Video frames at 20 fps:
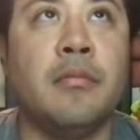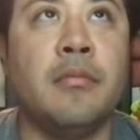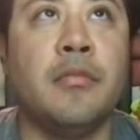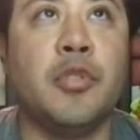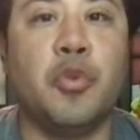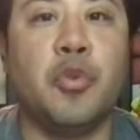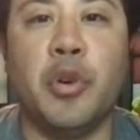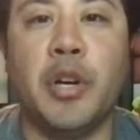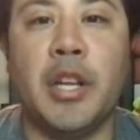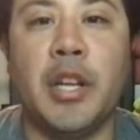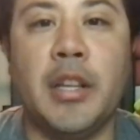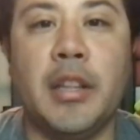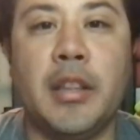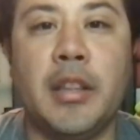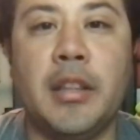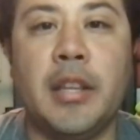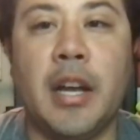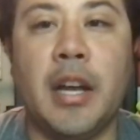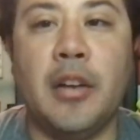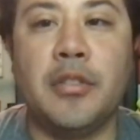
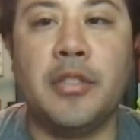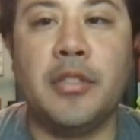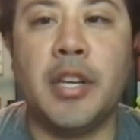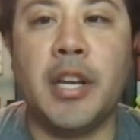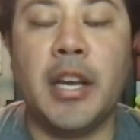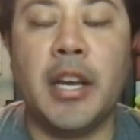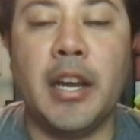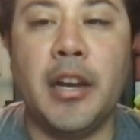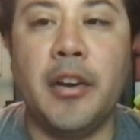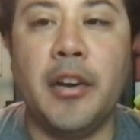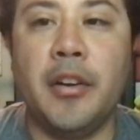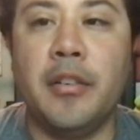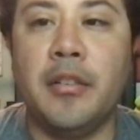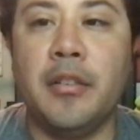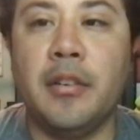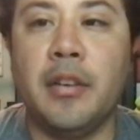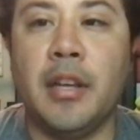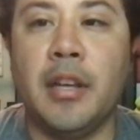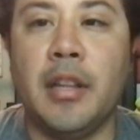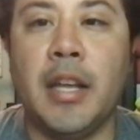20,000 a
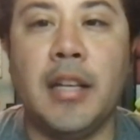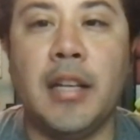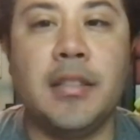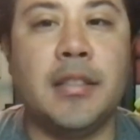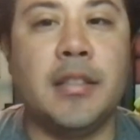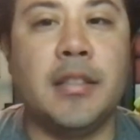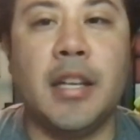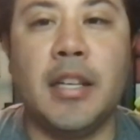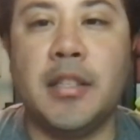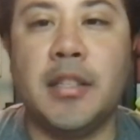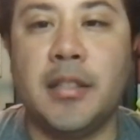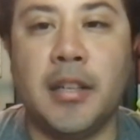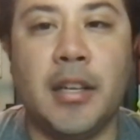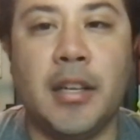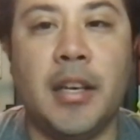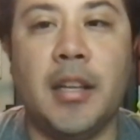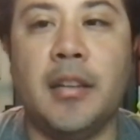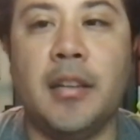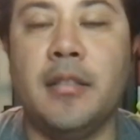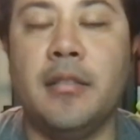year, and that's
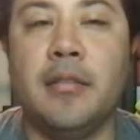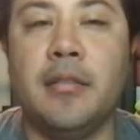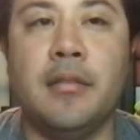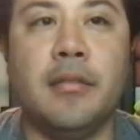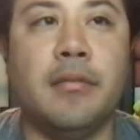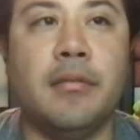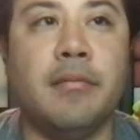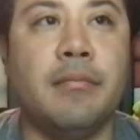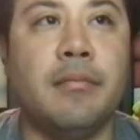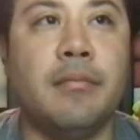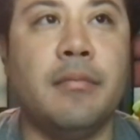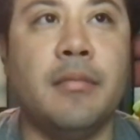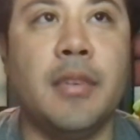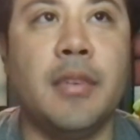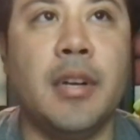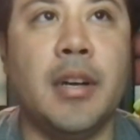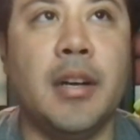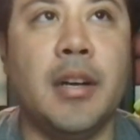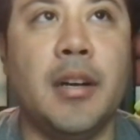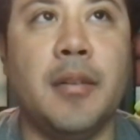again
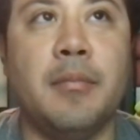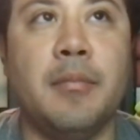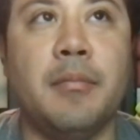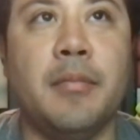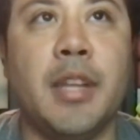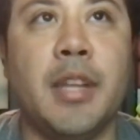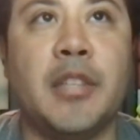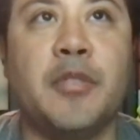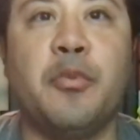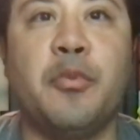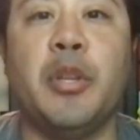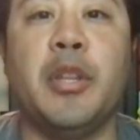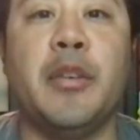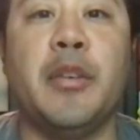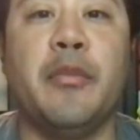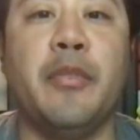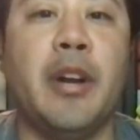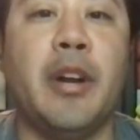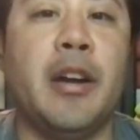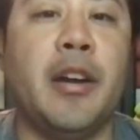that's with
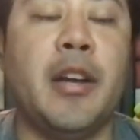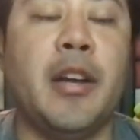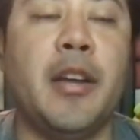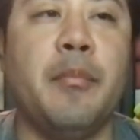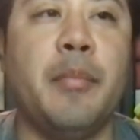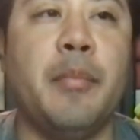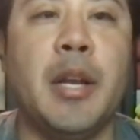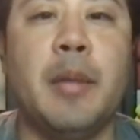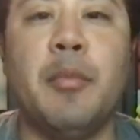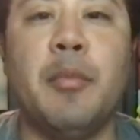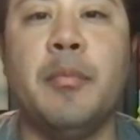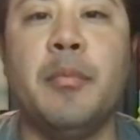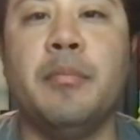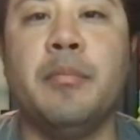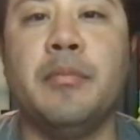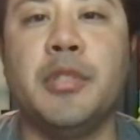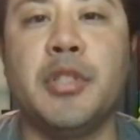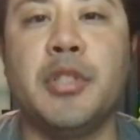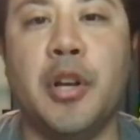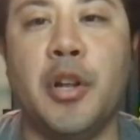the very
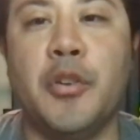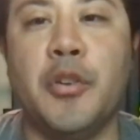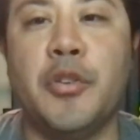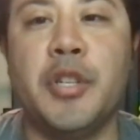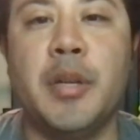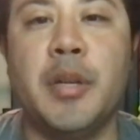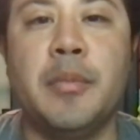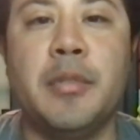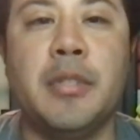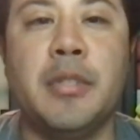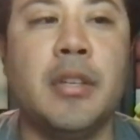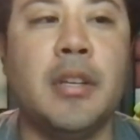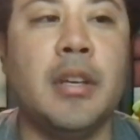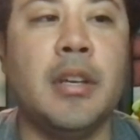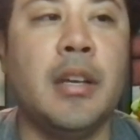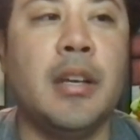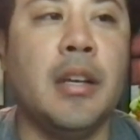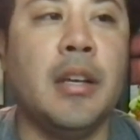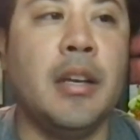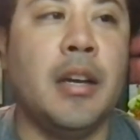minimum scholarships.
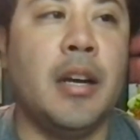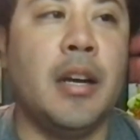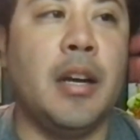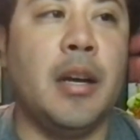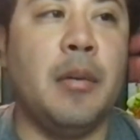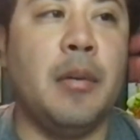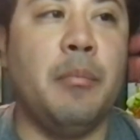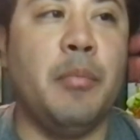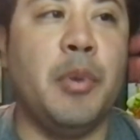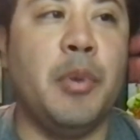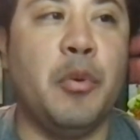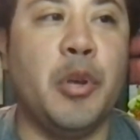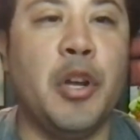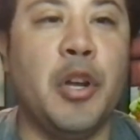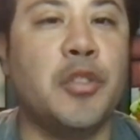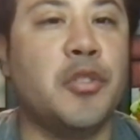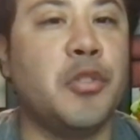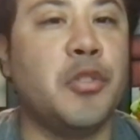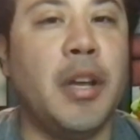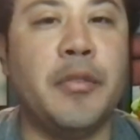But we
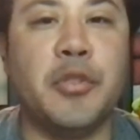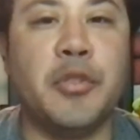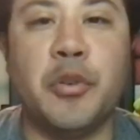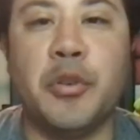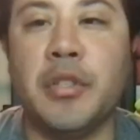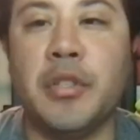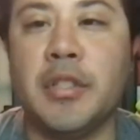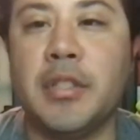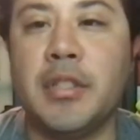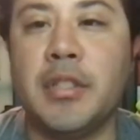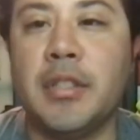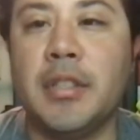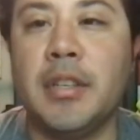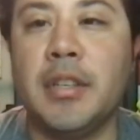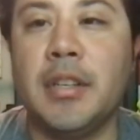also have students